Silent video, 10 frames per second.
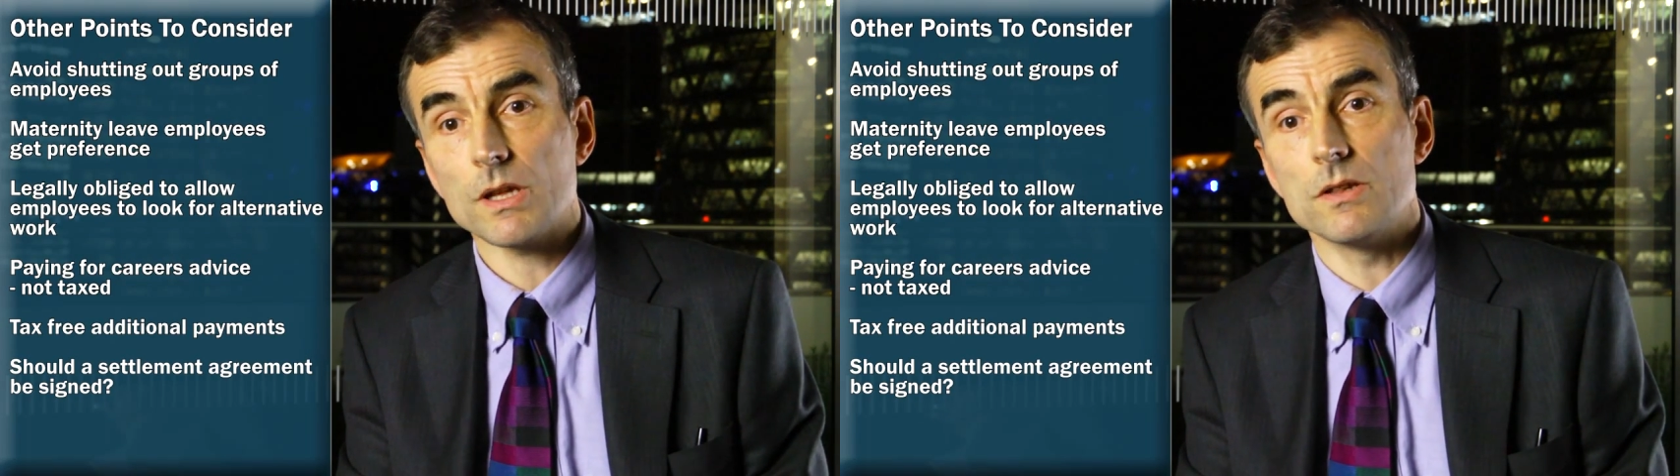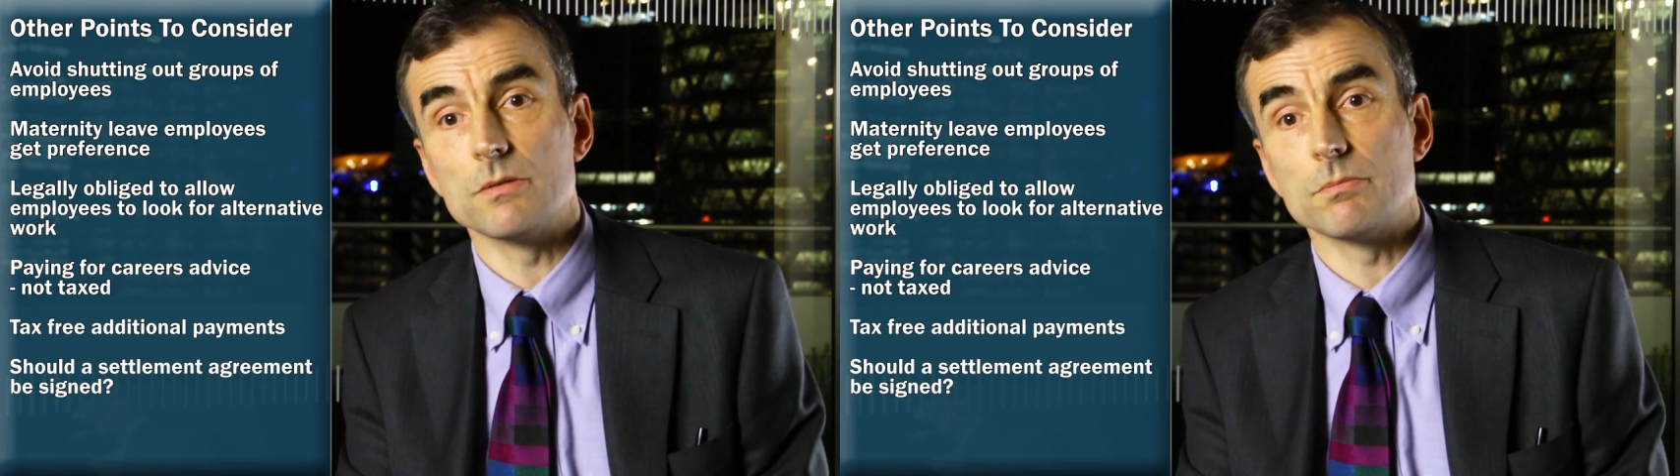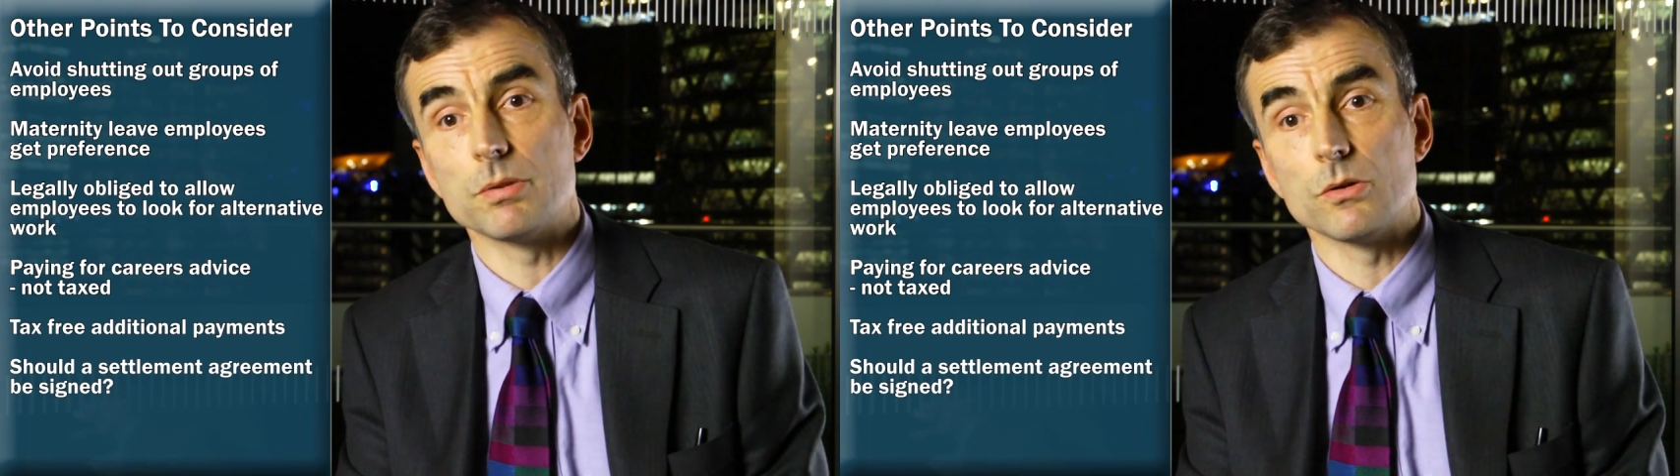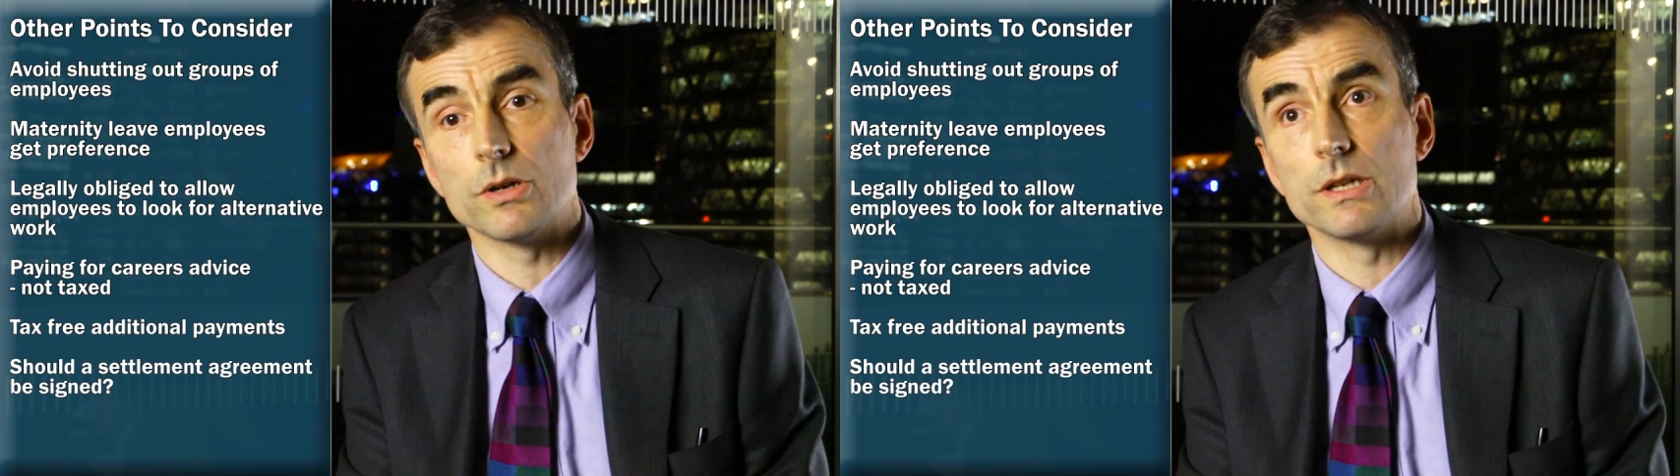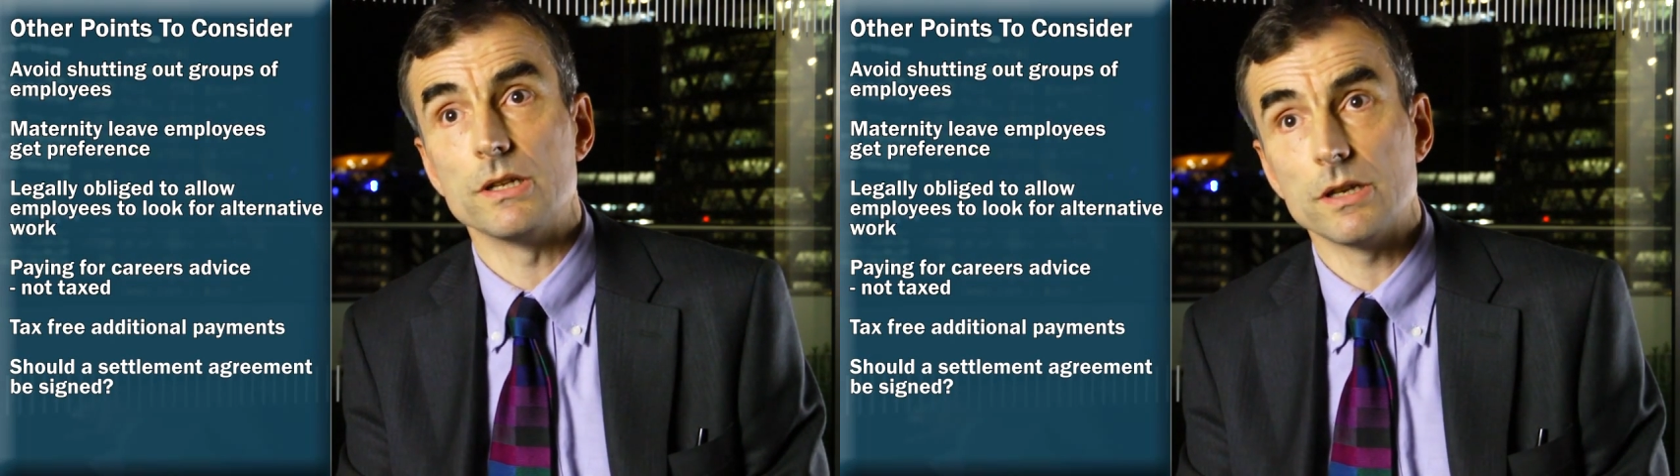the
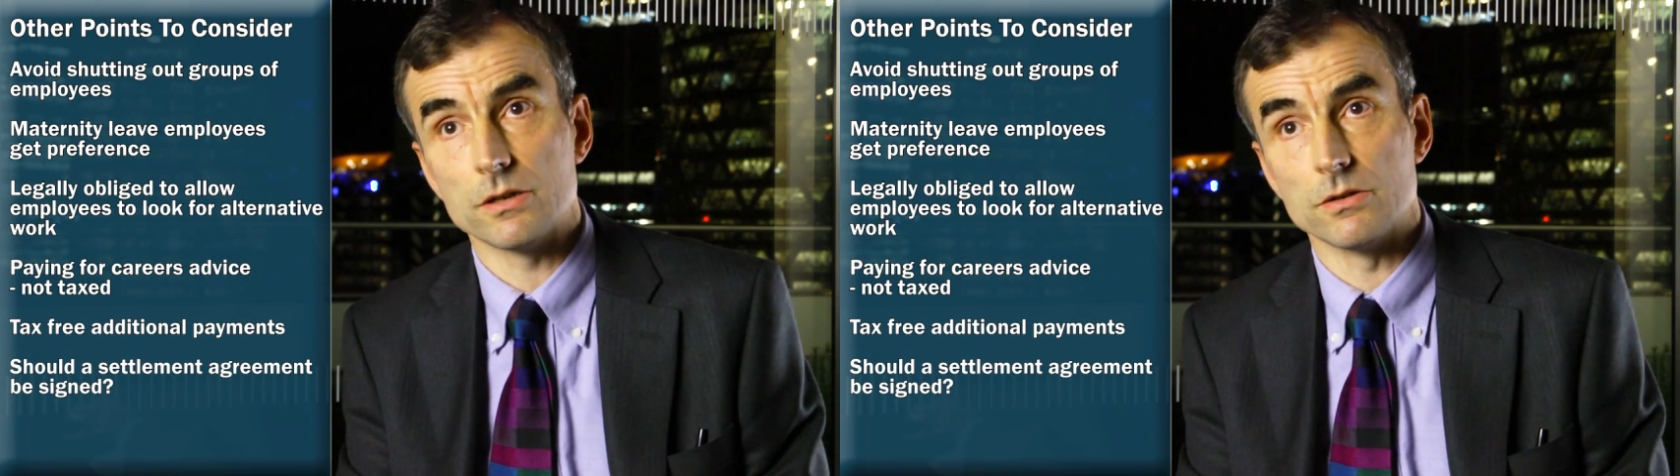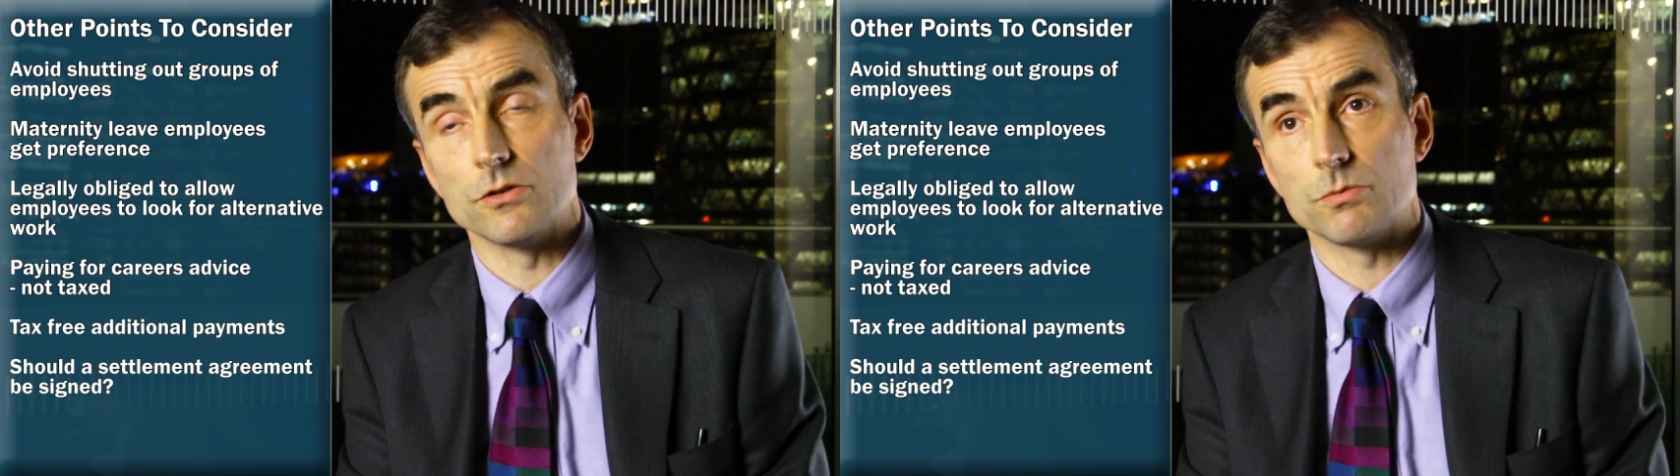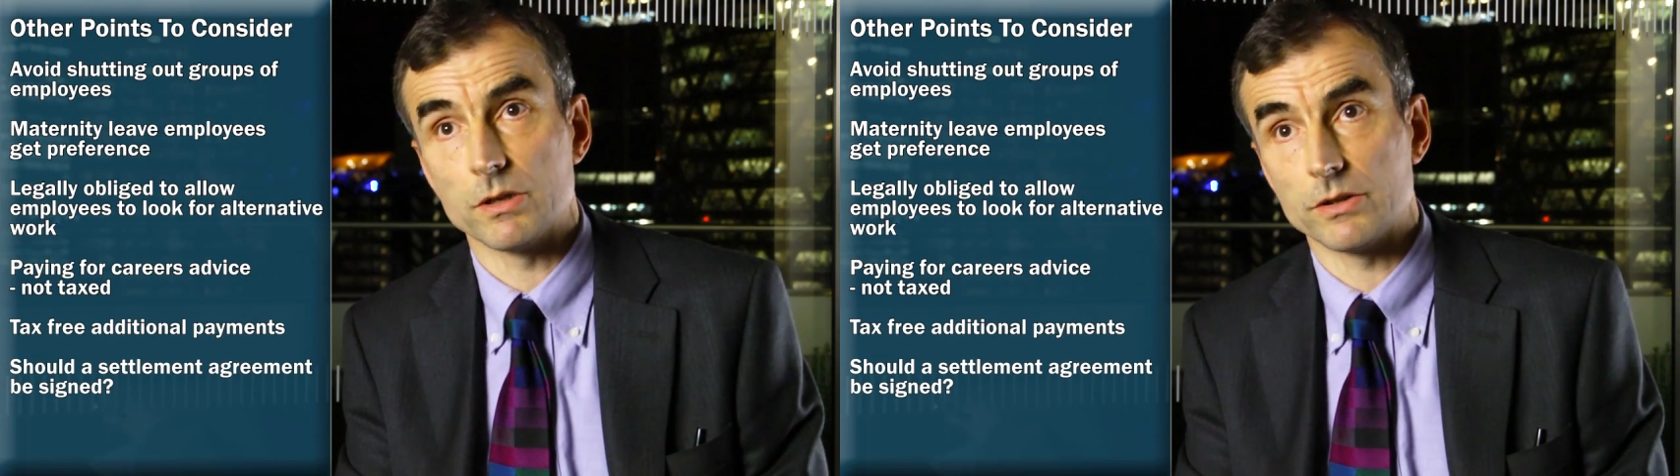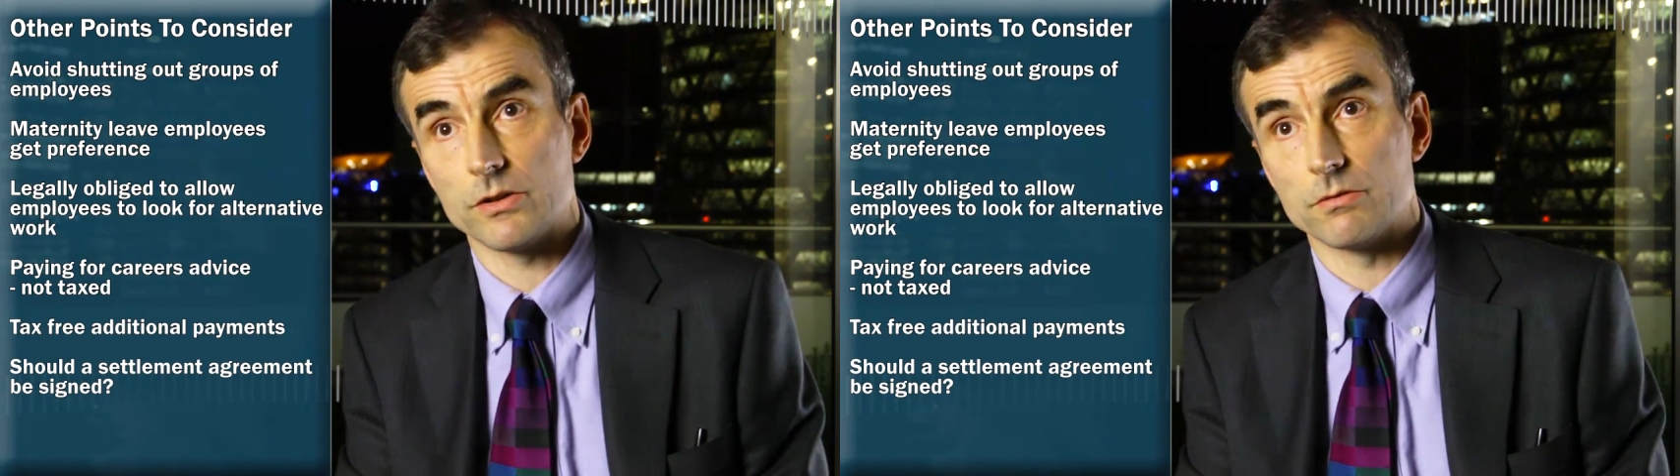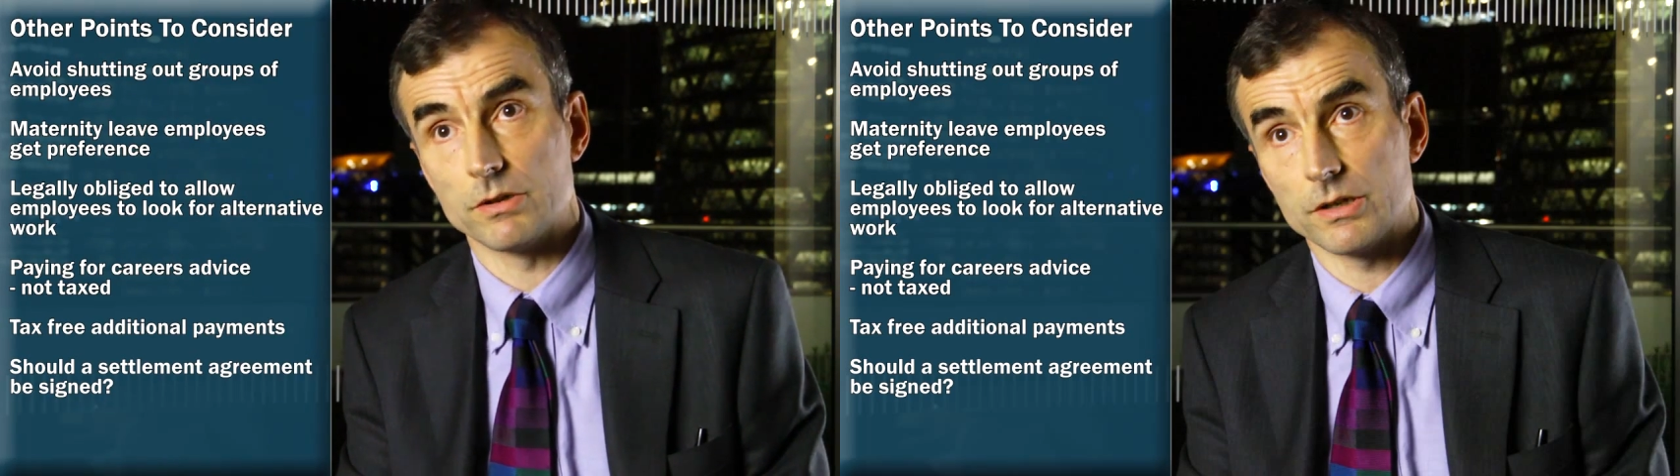employer knows once
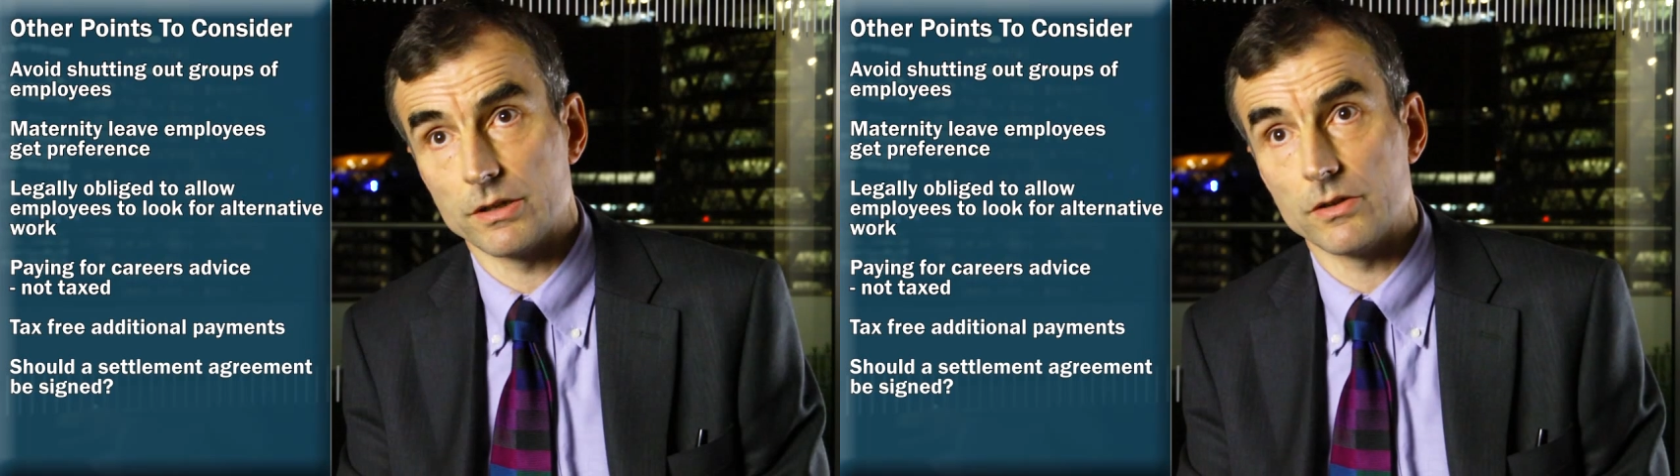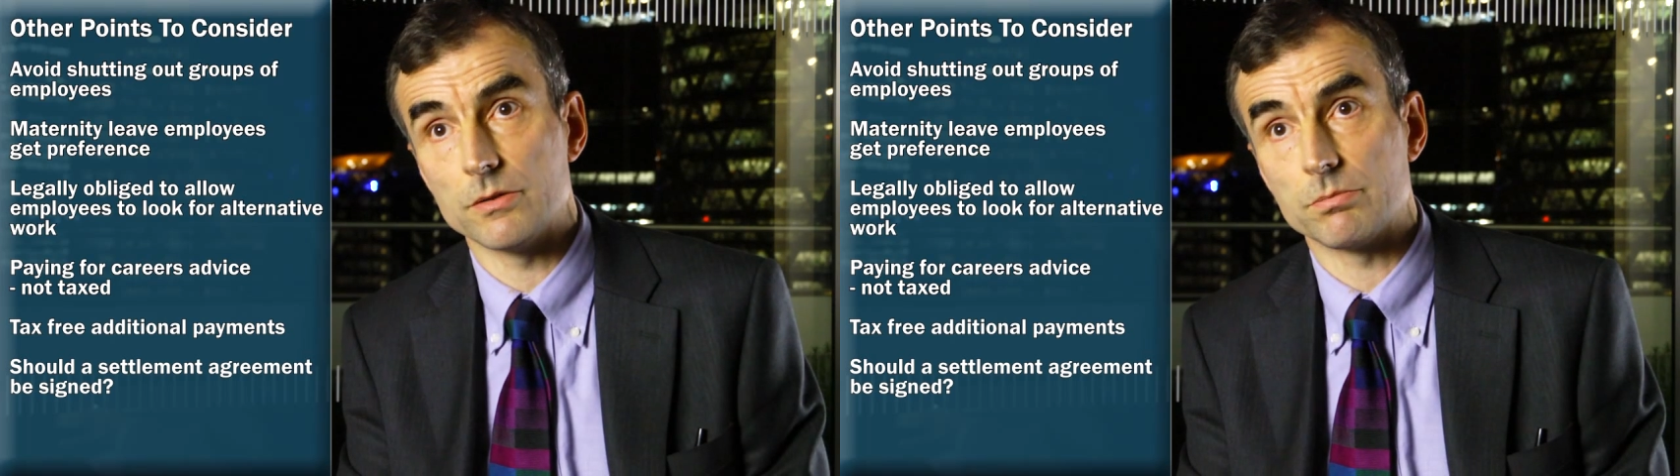the redundancy